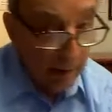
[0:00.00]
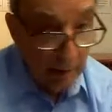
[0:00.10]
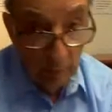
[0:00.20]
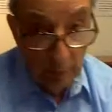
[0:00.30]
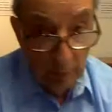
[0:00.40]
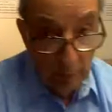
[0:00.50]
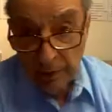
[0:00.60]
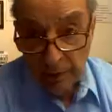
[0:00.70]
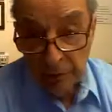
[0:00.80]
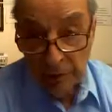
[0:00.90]
that we have
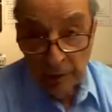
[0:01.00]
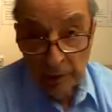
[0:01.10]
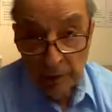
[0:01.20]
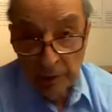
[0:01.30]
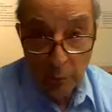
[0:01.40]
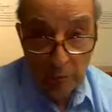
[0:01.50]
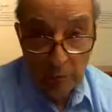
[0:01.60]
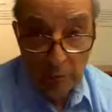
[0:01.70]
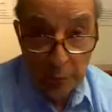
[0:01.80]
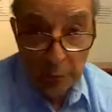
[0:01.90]
found in the work we've
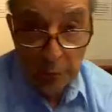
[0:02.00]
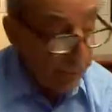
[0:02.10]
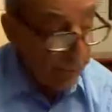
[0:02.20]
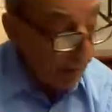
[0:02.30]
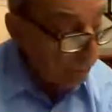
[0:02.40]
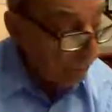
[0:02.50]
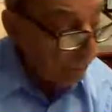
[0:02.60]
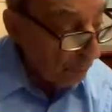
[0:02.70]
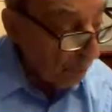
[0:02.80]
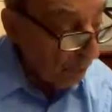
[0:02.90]
been doing in the
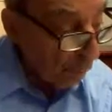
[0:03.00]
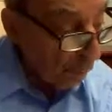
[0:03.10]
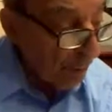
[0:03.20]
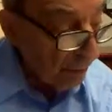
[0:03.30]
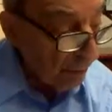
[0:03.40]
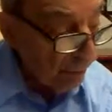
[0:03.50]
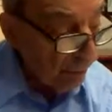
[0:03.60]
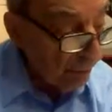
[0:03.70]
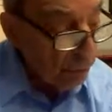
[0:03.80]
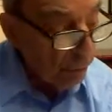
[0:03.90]
Institute, in greater
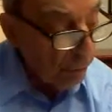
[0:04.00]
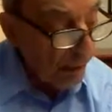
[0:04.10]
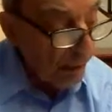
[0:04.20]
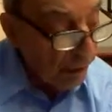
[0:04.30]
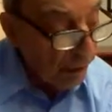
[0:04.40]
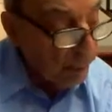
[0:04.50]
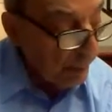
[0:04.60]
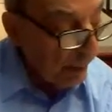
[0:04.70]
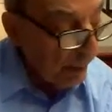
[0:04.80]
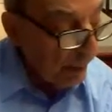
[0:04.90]
individual
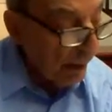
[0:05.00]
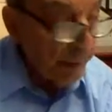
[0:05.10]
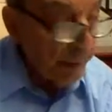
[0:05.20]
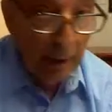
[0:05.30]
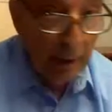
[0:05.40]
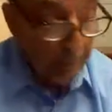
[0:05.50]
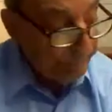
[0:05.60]
engagement in health.